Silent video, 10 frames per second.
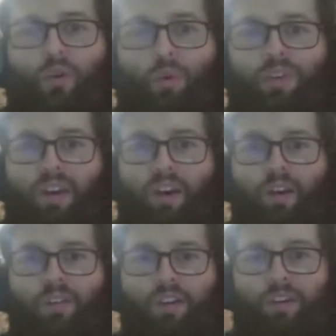was
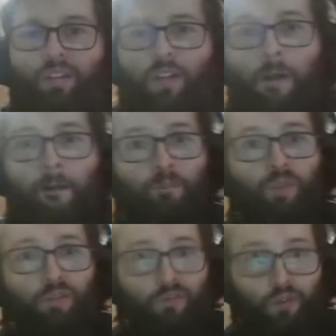there since
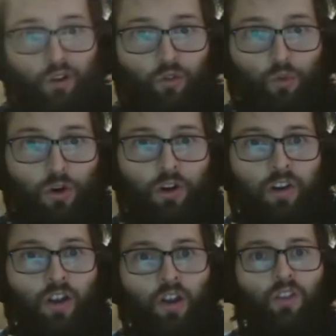the first
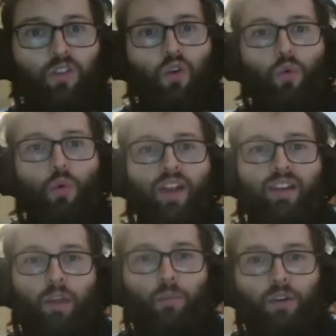one. So
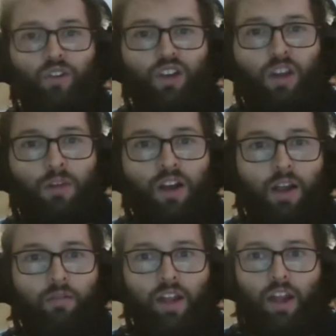when Gabriel took him out,
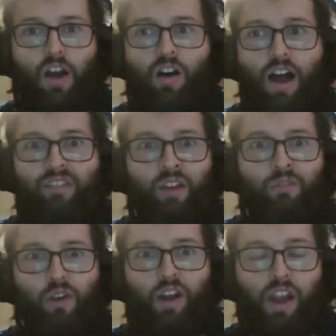I'm like, oh, I'm
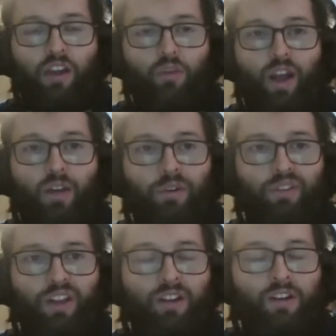in for a great
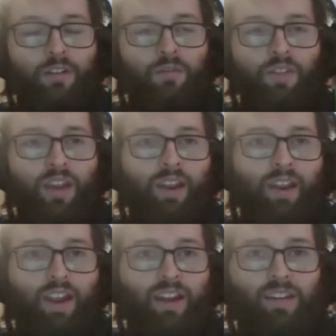movie. And
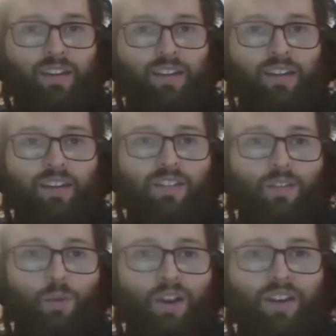then like
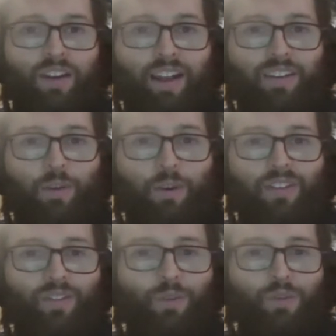it's really like the
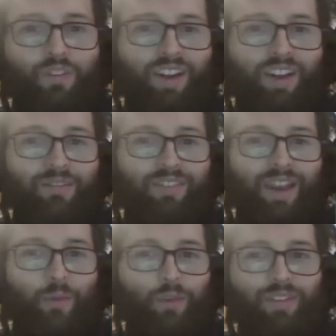rest of the movie
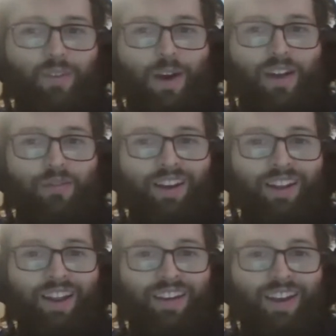that was somewhat of a
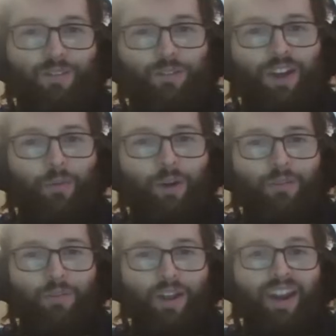letdown for
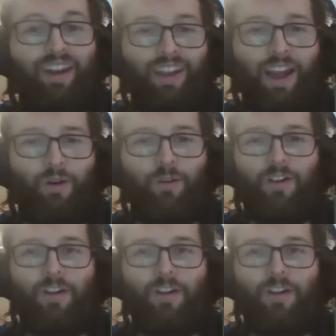Gabriel. But anyhow,